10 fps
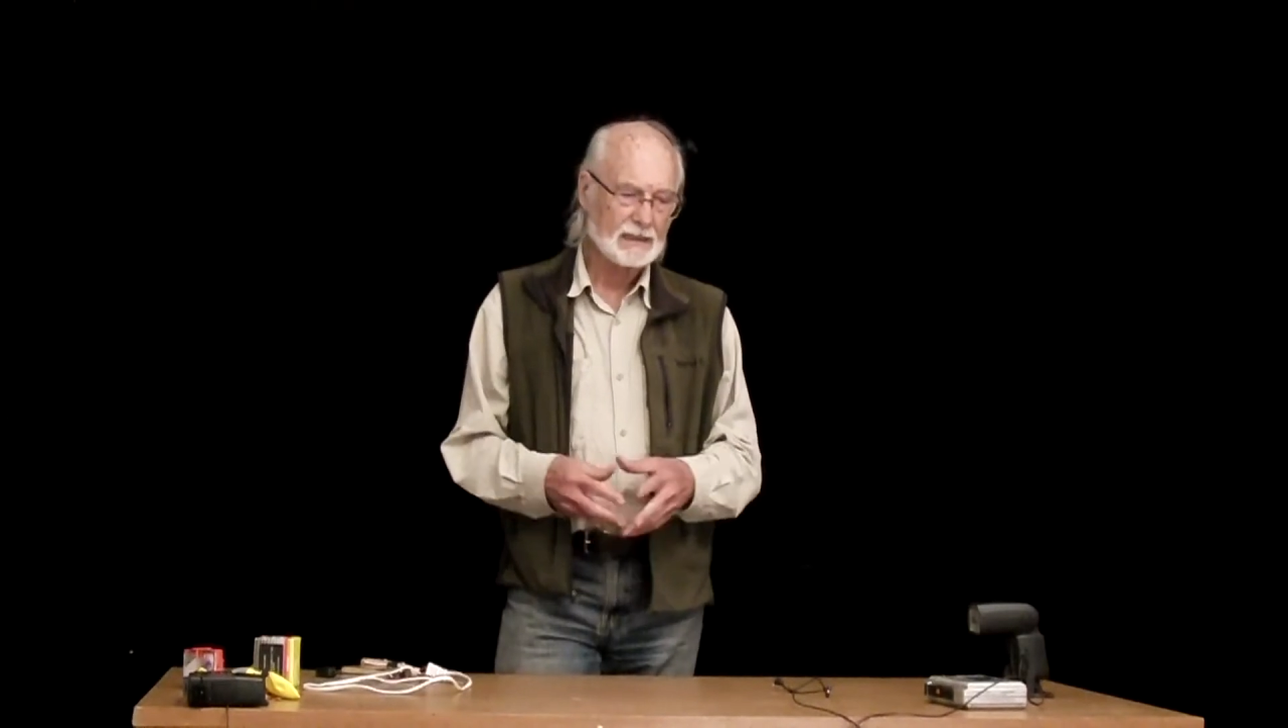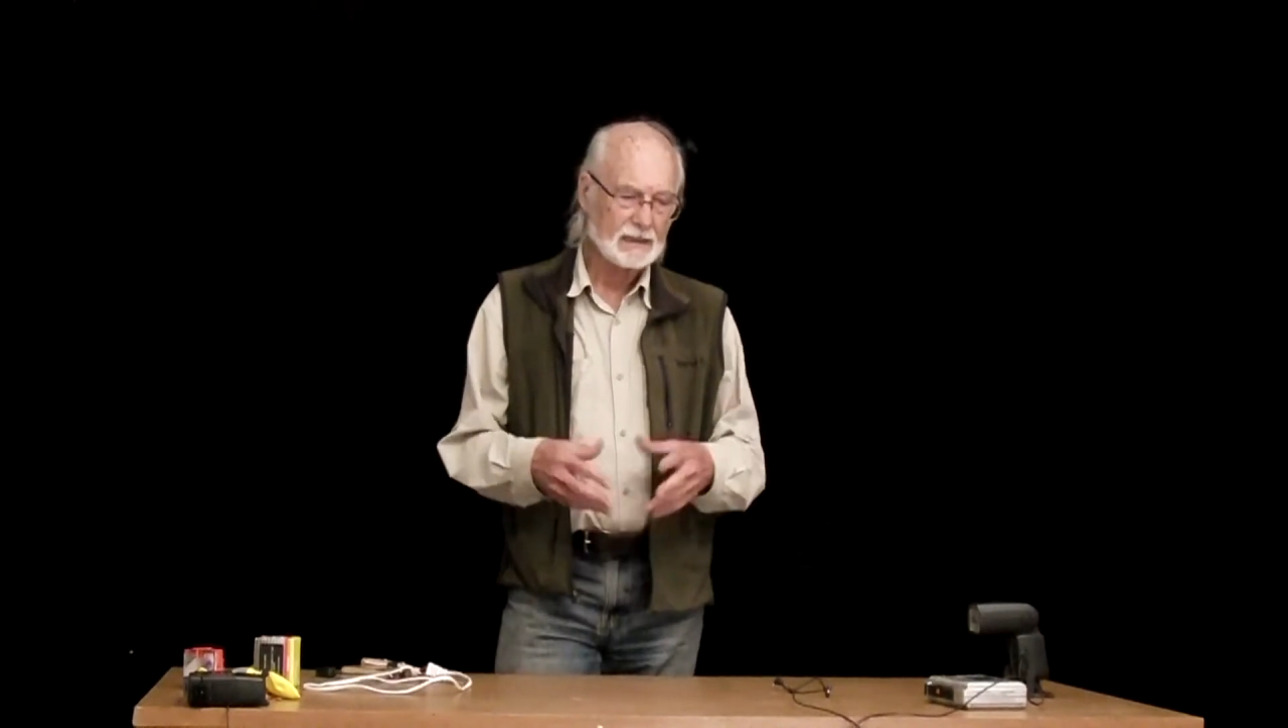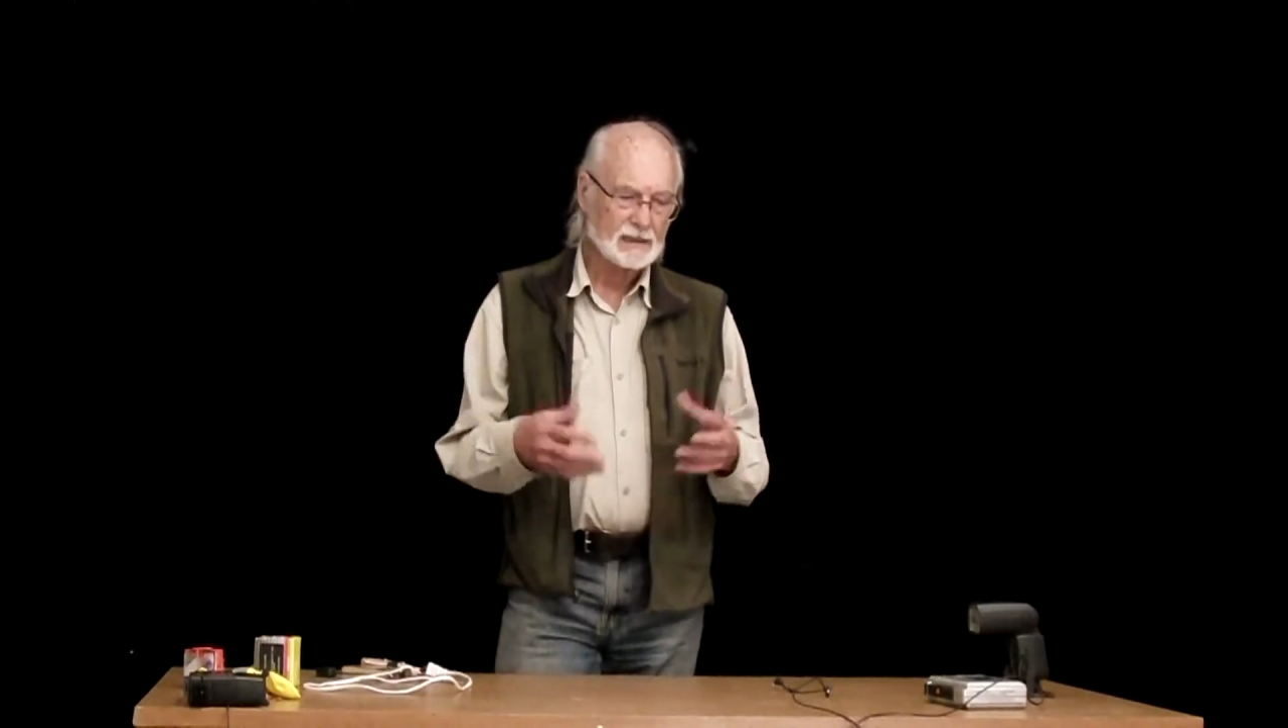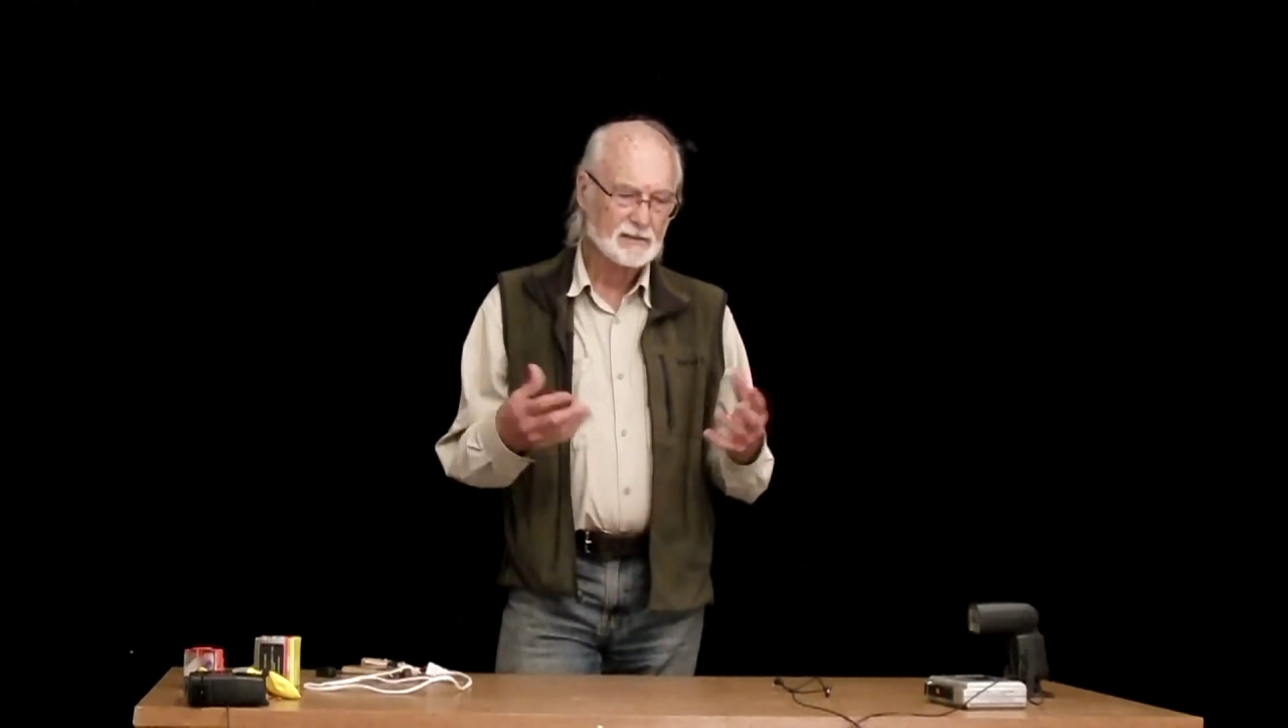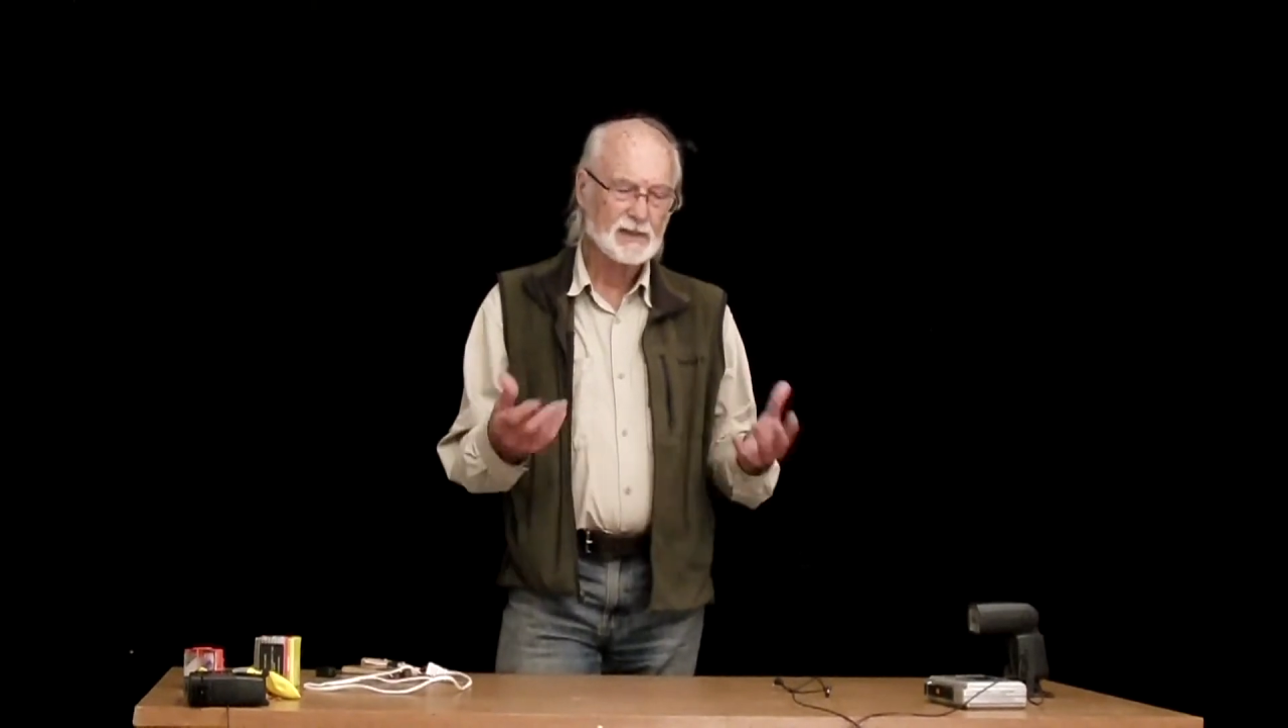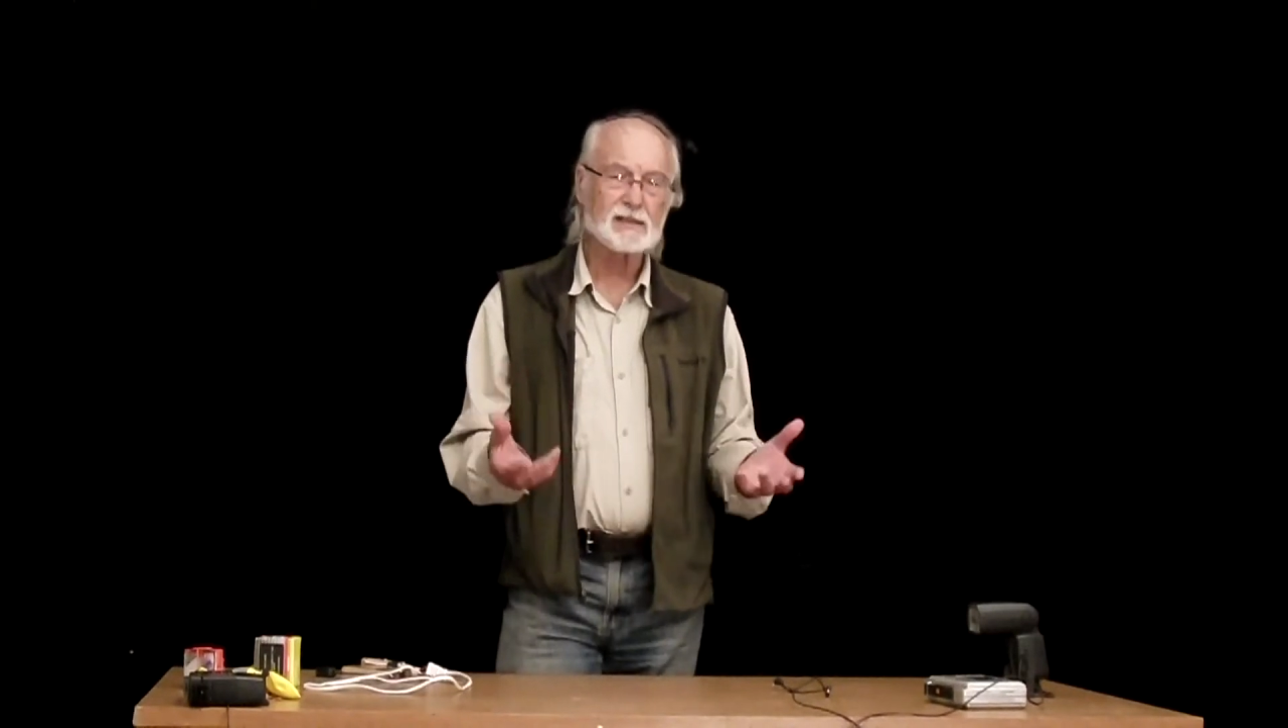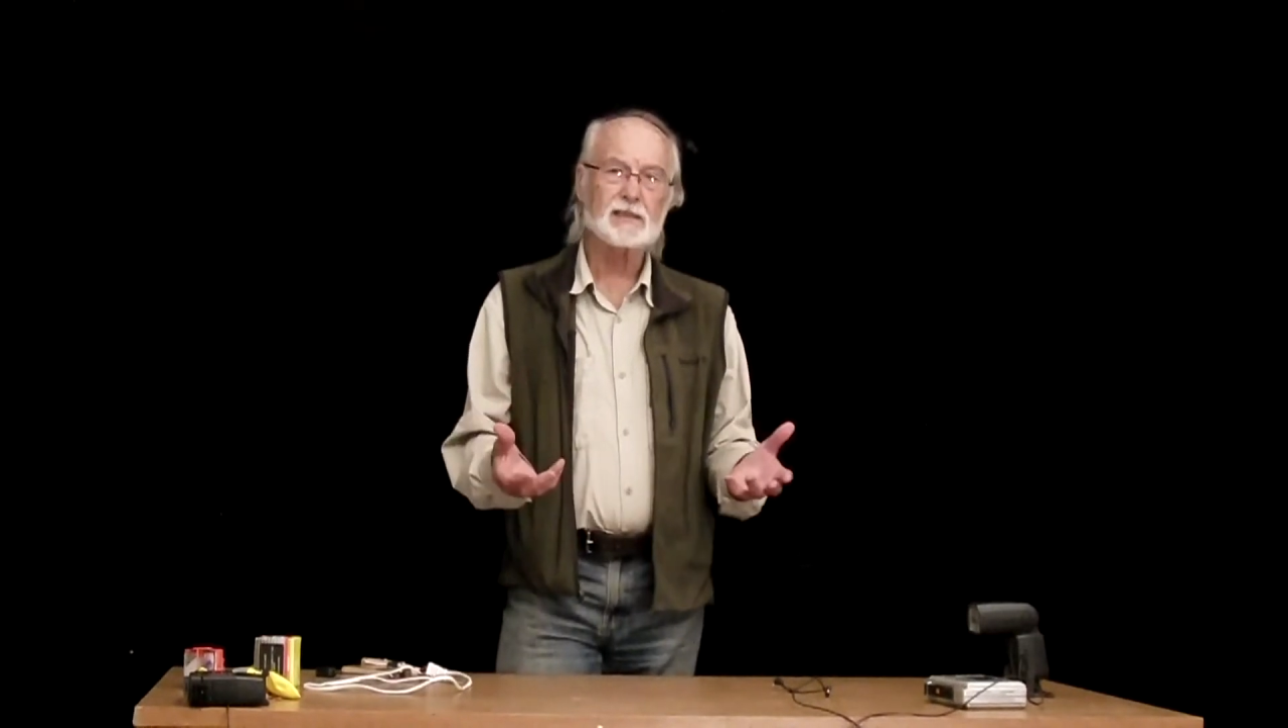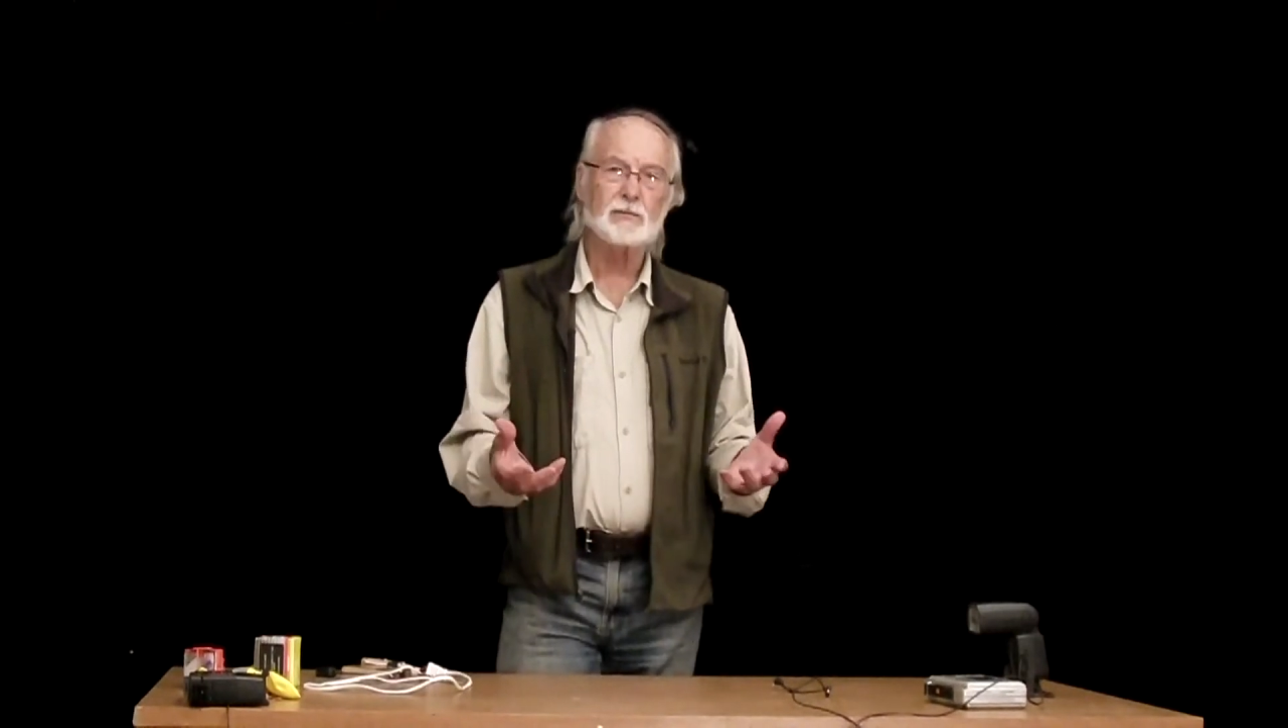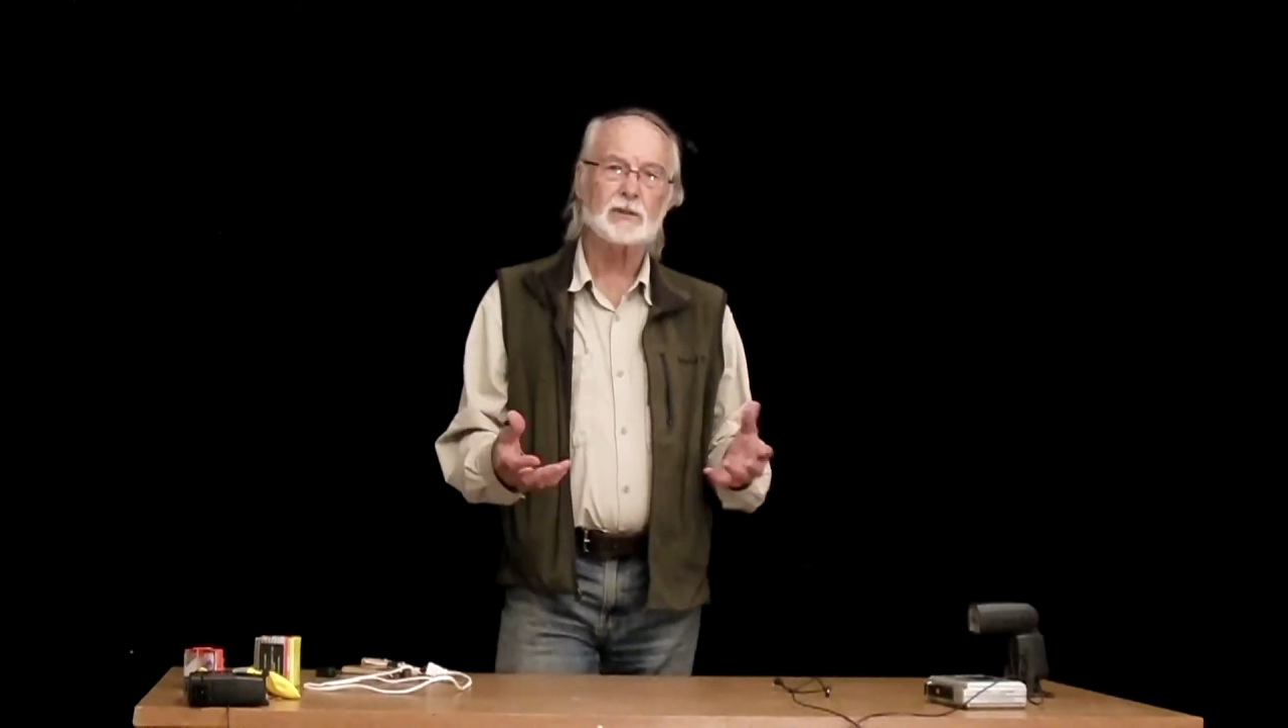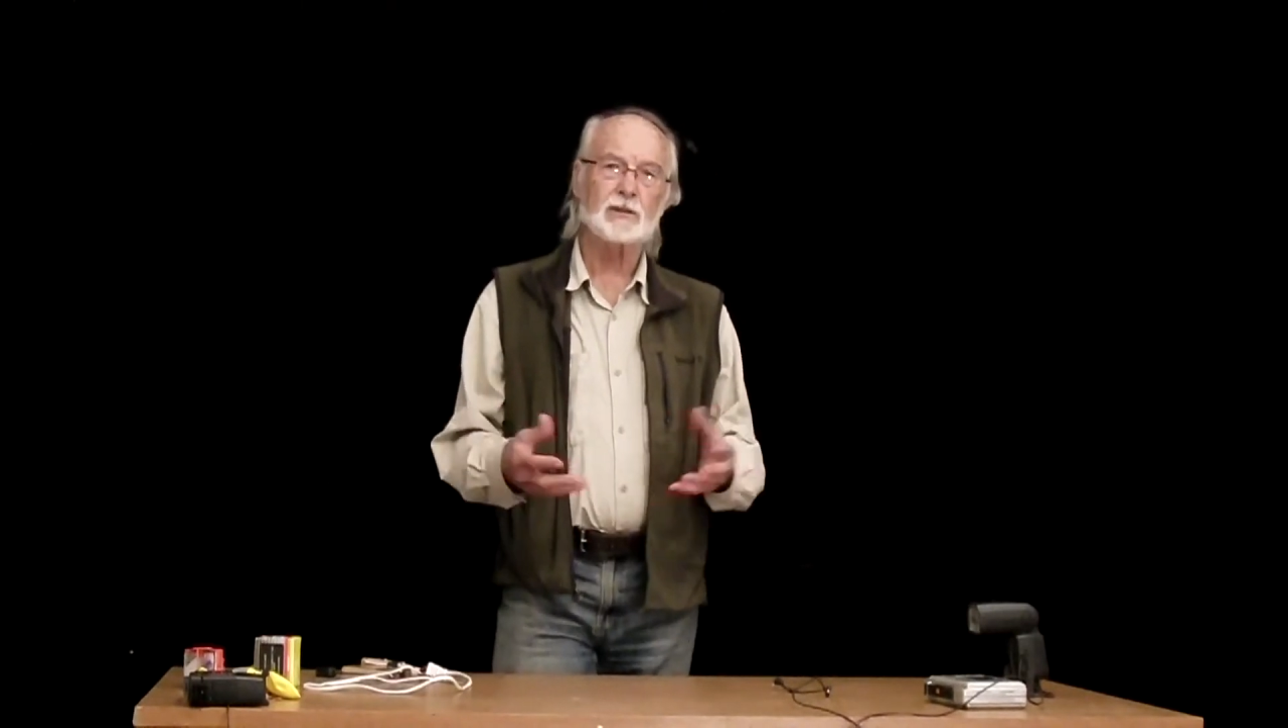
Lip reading: indispensable